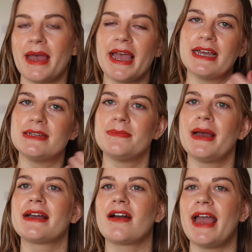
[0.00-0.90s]
paired
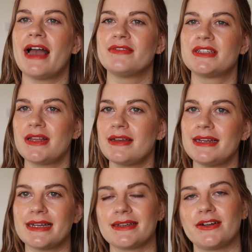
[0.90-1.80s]
back I have slightly
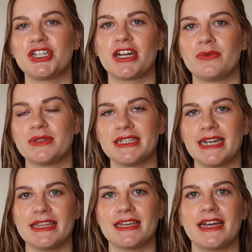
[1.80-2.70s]
less eyeshadow on
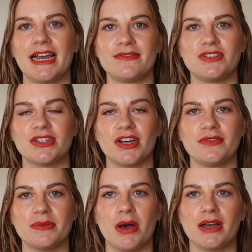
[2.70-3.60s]
today than I have done
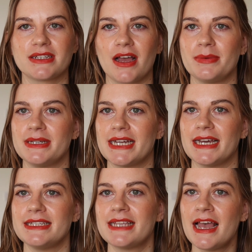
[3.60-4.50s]
over the past couple of
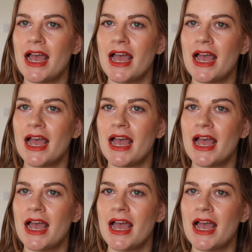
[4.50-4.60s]
days